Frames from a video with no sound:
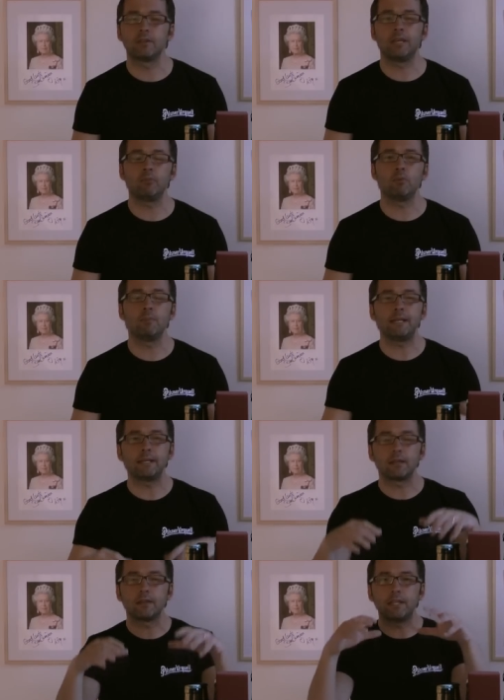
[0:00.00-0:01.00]
that it will
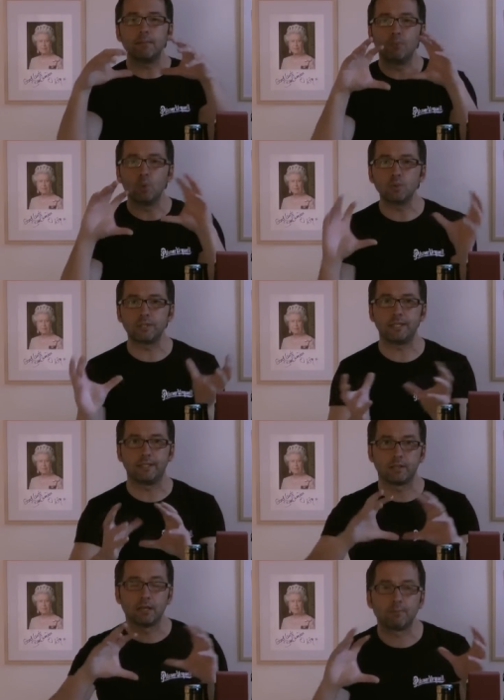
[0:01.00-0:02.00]
make the
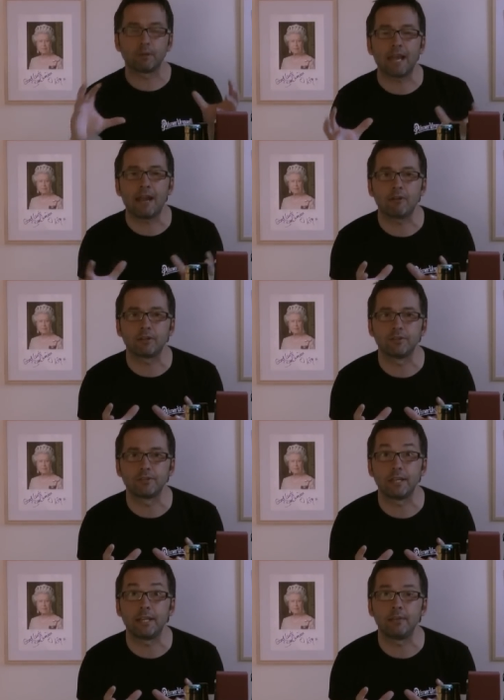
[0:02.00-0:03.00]
malty type
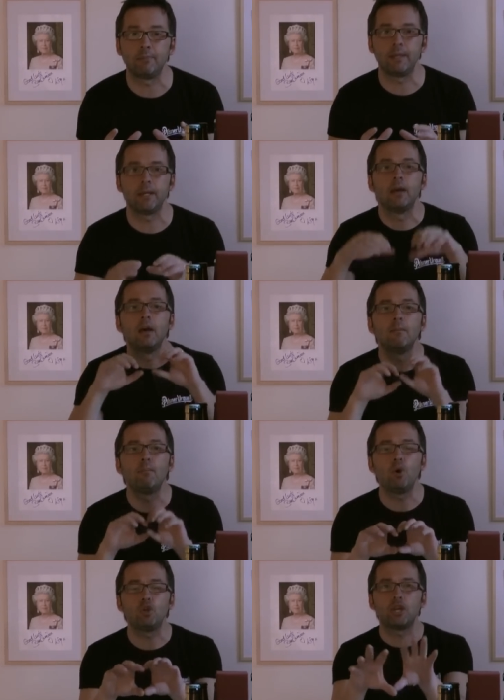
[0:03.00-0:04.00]
characters in, in a beer
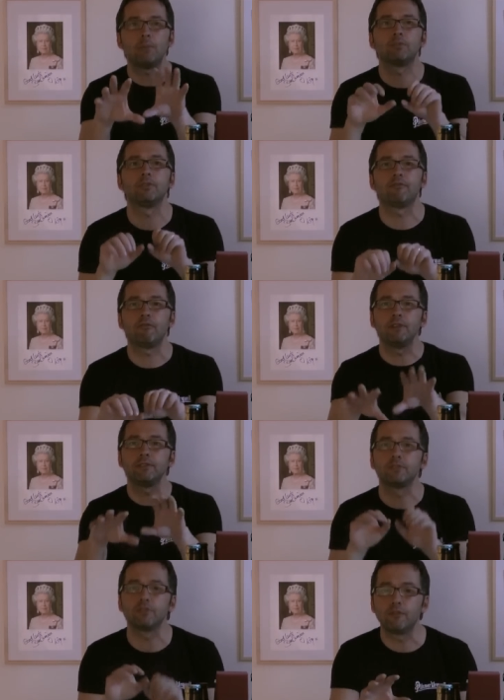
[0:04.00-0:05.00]
push up to the
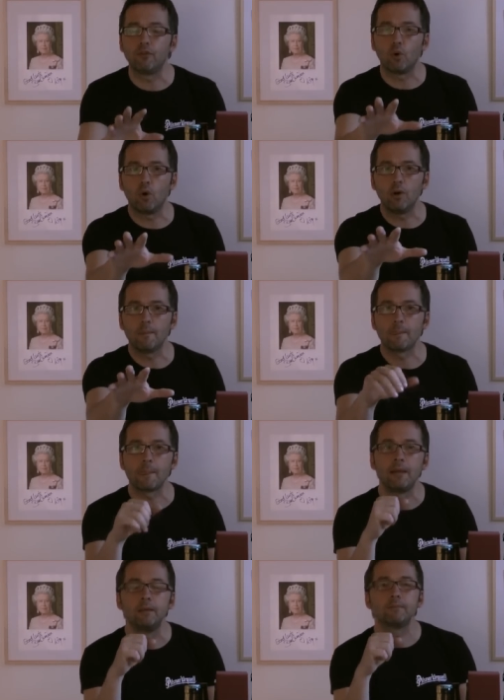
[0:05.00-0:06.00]
front, to the fore,
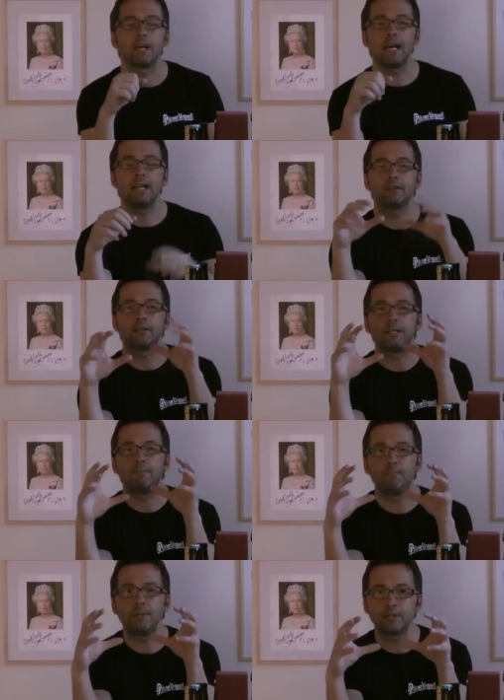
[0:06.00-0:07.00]
and the
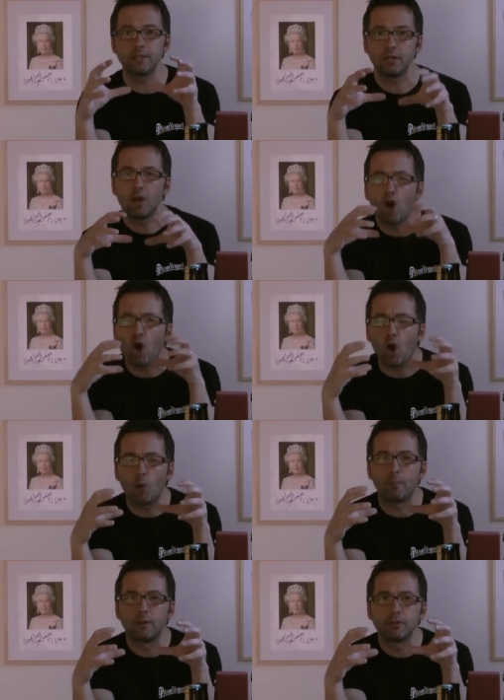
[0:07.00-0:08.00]
bitter
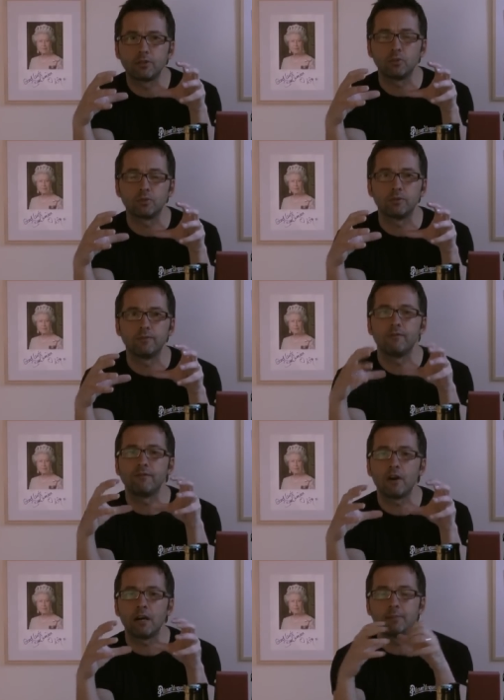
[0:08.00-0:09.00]
hop sorts of
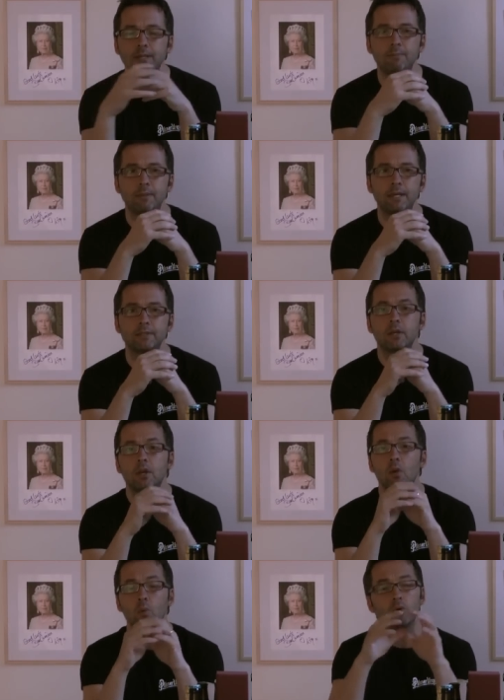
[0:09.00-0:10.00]
vibes in beers
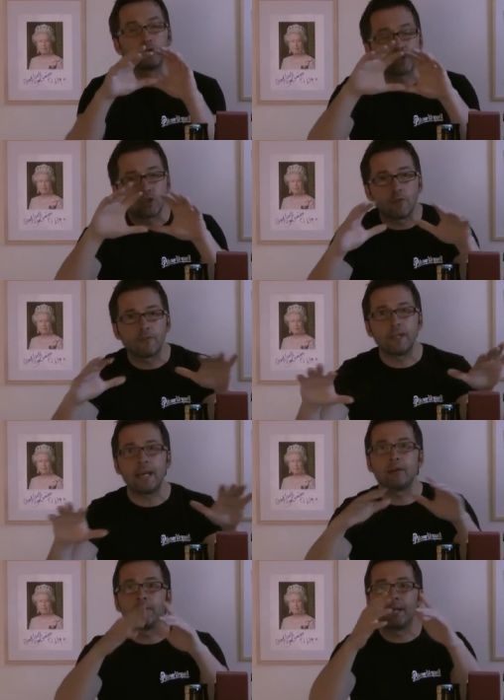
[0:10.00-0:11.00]
will soften
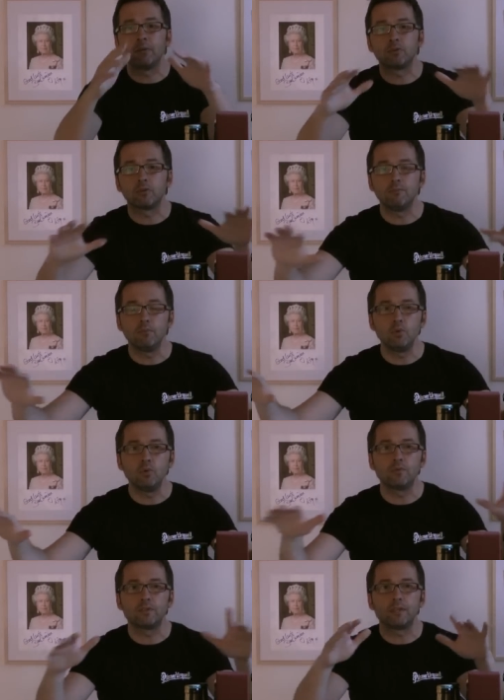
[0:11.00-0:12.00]
out and they will sort of
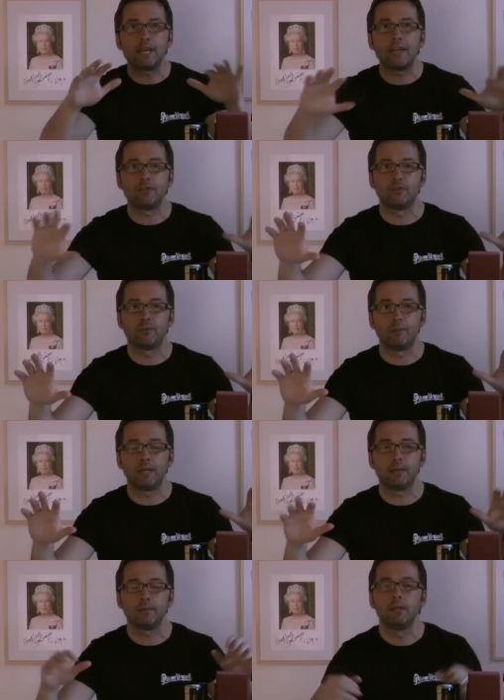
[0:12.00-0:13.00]
move to the edge of the
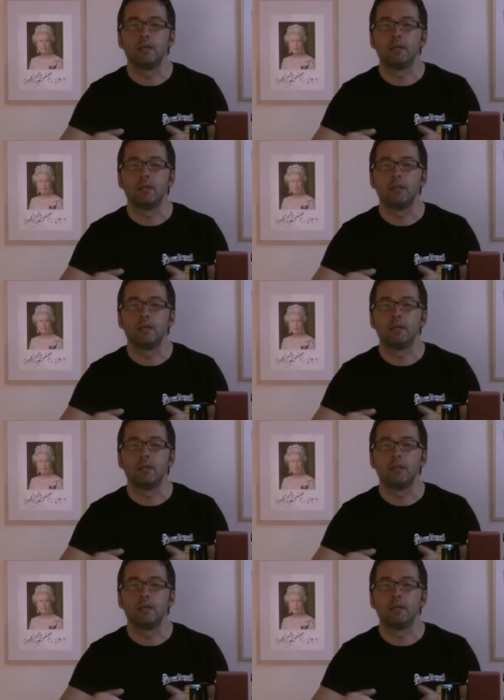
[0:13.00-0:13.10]
beer.